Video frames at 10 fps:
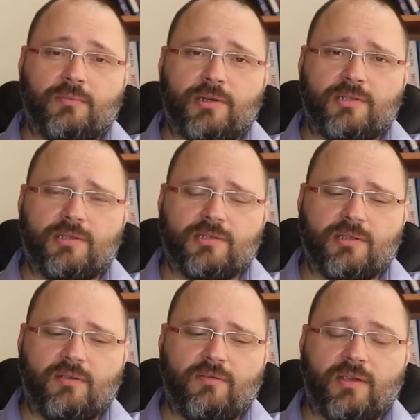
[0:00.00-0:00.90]

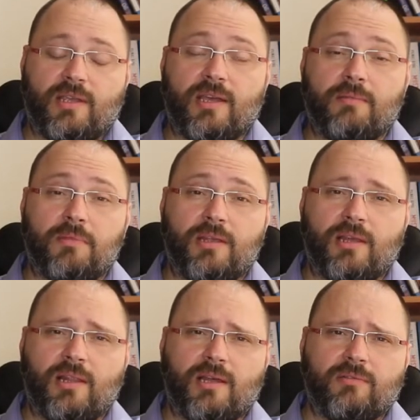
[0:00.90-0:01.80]
presidency, if he can be
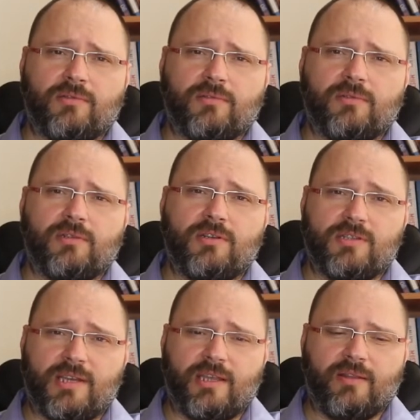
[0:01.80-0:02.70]
allowed to
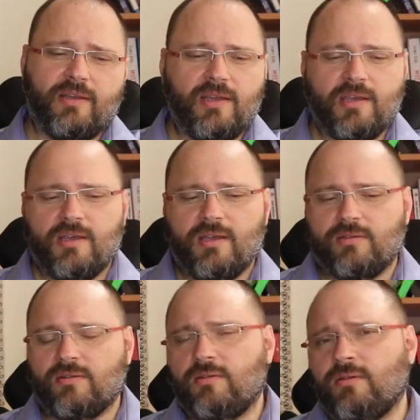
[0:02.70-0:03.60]
resign.
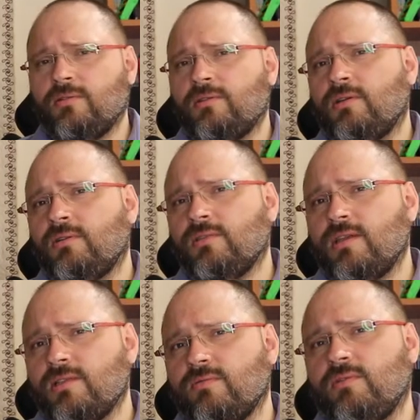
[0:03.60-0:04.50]
So all the
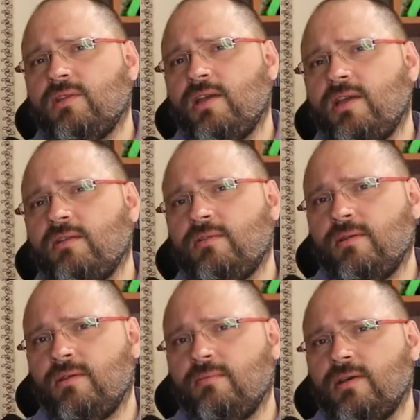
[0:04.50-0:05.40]
signs were there,
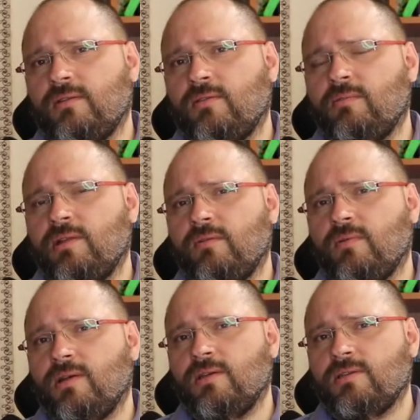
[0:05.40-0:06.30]
but nobody
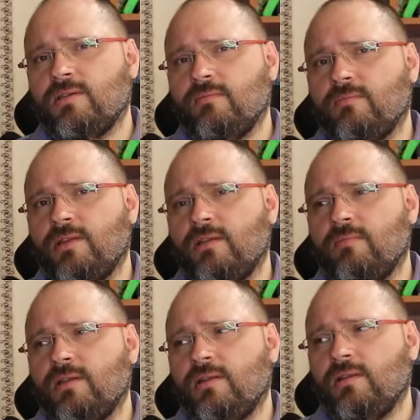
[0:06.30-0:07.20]
was
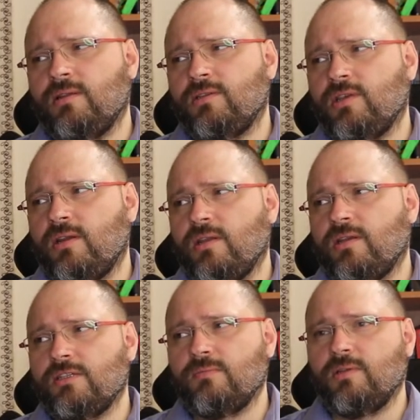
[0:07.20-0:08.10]
in sharing
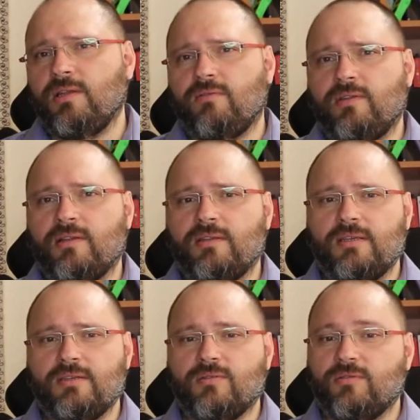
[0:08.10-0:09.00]
his belief that
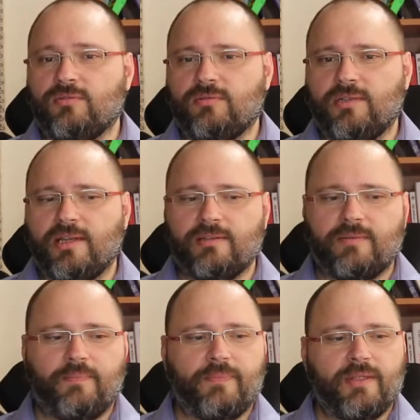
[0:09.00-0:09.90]
he is going to do that.
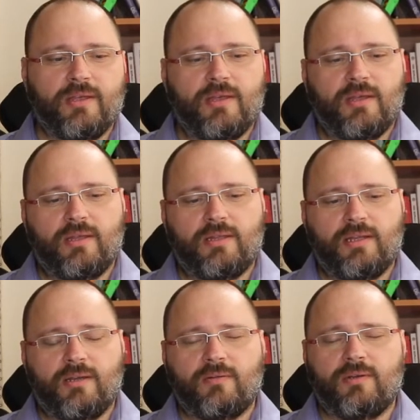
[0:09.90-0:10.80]

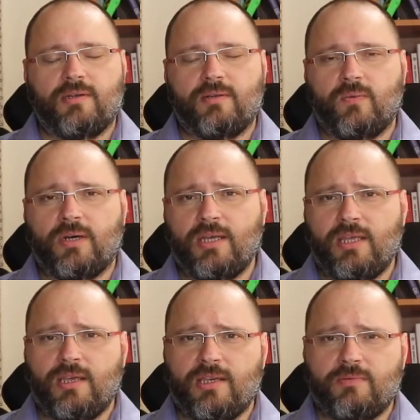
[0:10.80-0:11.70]
Now, why
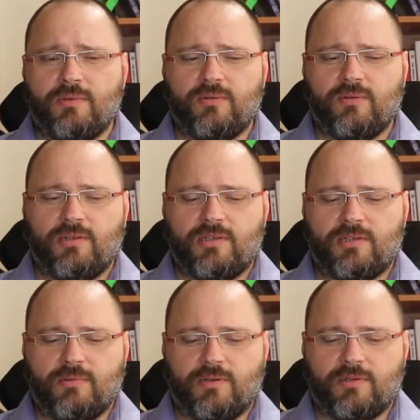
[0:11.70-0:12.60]
he has been doing
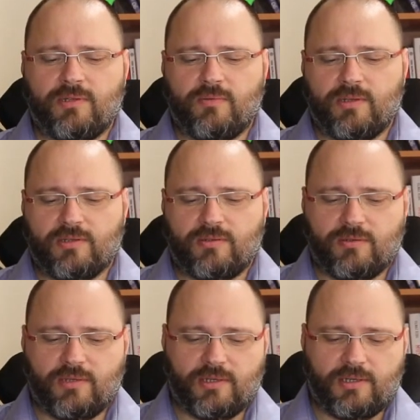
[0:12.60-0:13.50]
this? Because he wants
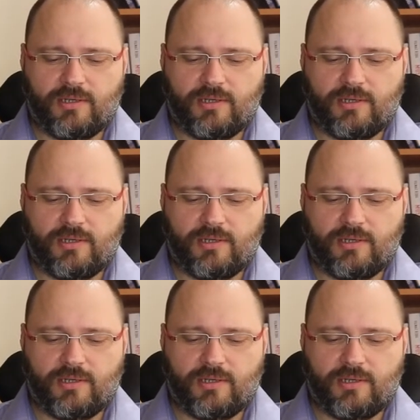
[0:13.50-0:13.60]
to